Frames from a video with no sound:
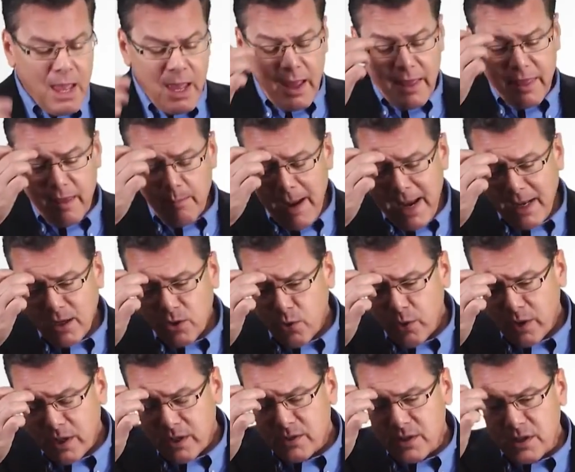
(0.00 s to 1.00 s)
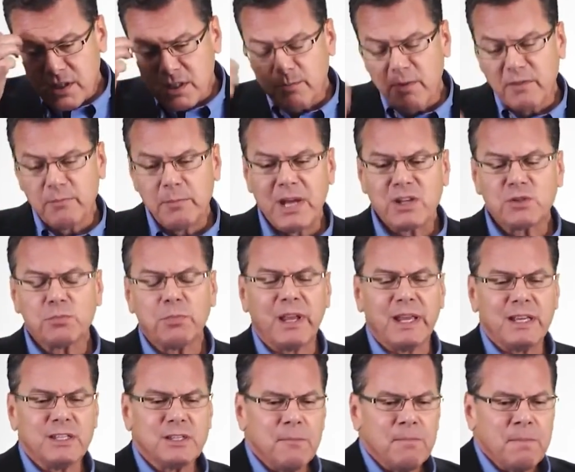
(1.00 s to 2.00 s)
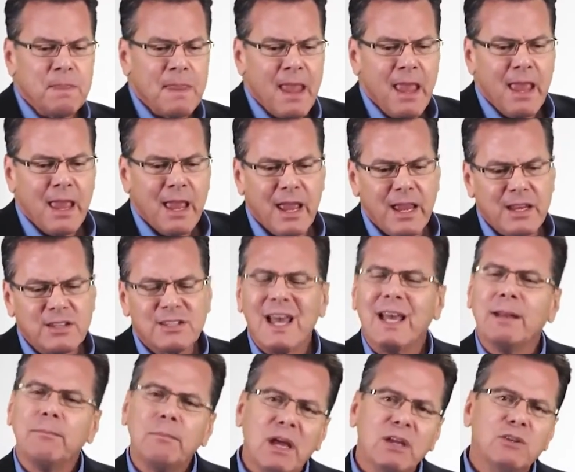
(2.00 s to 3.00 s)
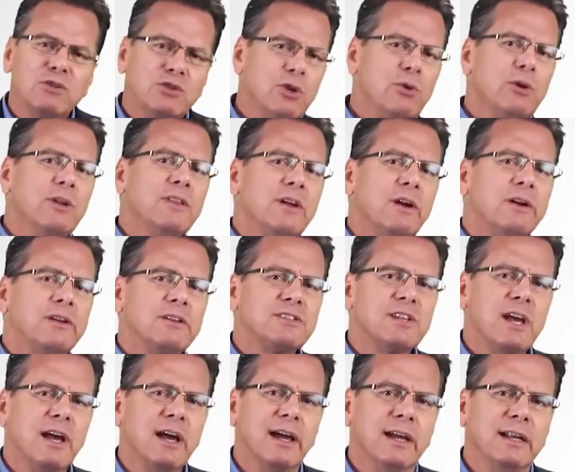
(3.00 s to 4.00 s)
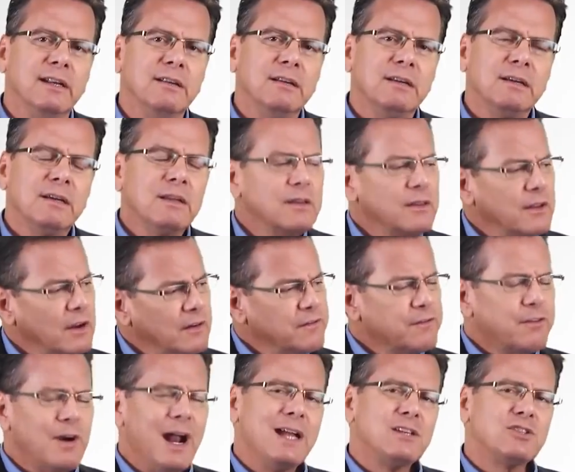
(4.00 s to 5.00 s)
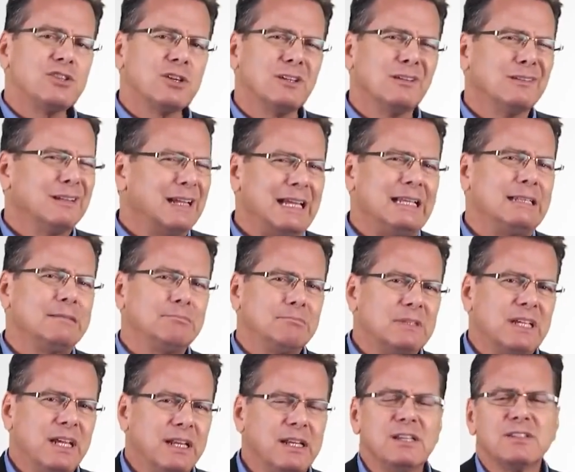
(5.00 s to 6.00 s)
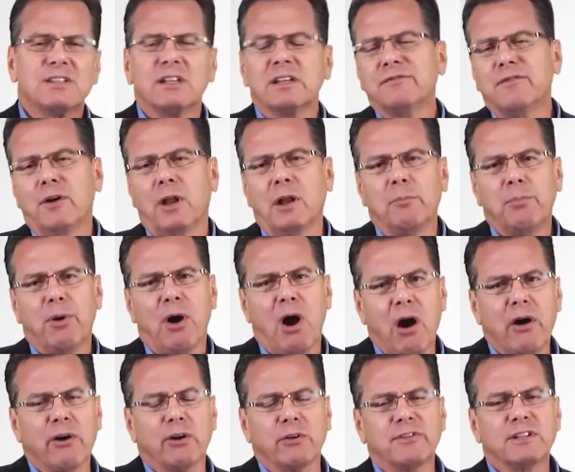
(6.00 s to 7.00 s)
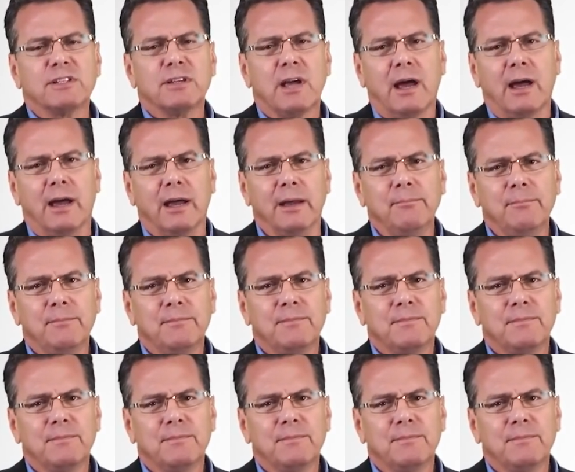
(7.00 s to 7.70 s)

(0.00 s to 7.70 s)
The main criticism of mesh plates is that due to their design, they're fragile and can easily fall apart over time.